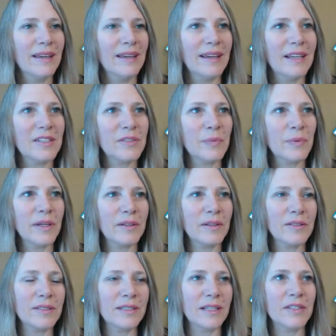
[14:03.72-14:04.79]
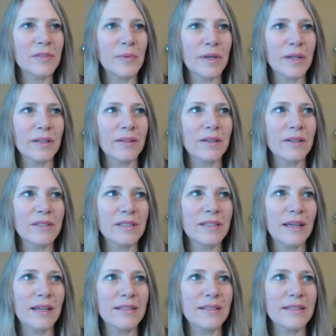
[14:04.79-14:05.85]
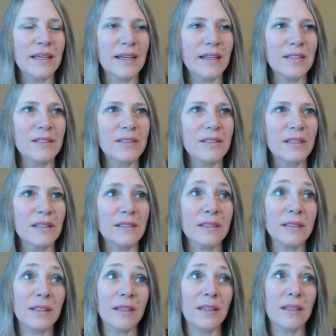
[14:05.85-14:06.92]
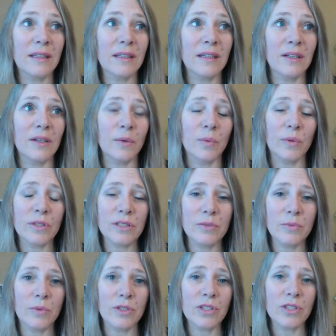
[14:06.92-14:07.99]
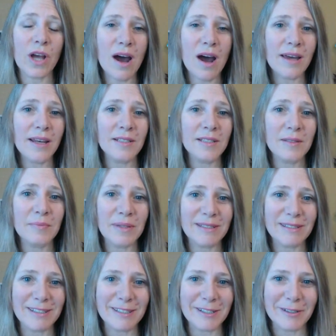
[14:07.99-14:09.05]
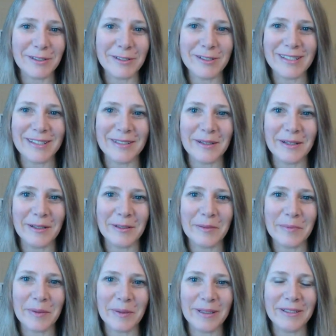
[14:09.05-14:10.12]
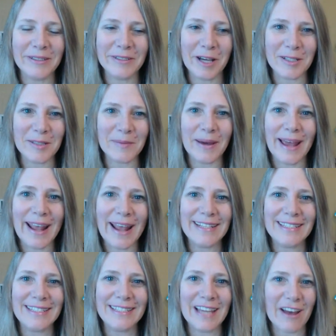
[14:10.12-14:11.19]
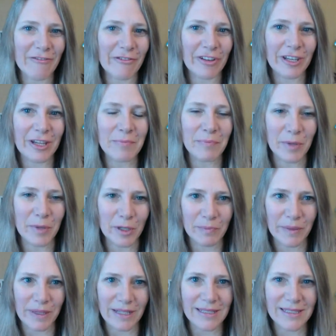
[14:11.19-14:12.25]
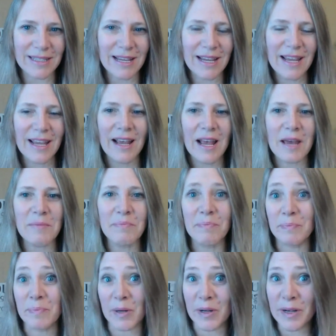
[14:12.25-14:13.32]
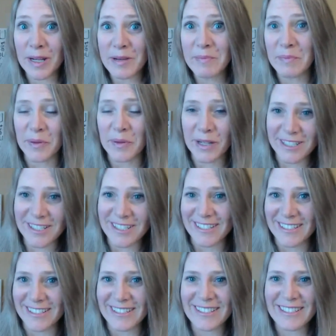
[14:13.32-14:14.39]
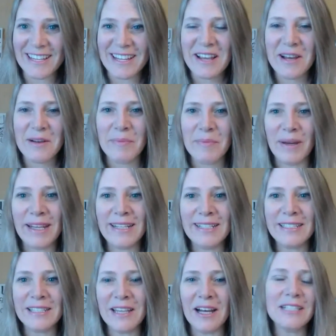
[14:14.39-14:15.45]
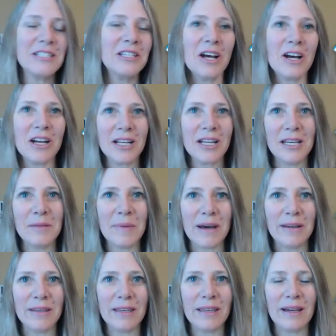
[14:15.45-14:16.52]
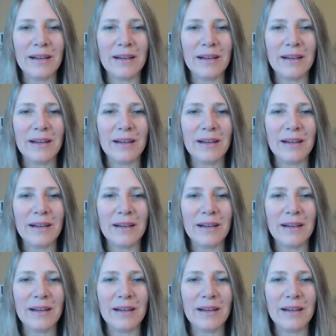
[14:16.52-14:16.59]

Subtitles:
it's one of those things that it's we're taught as business owners, and Napoleon Hill talks about a definite purpose and burning bridges, but he's not talking about